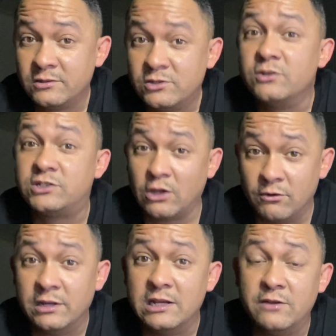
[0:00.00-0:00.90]
to
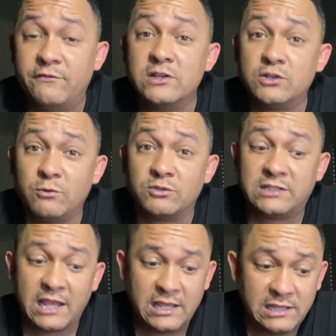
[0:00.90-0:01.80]
certain individuals
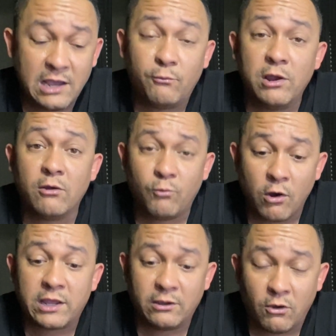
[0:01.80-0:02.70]
saying, yeah, we are
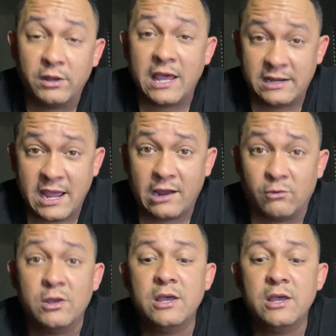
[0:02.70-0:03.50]
working on that now,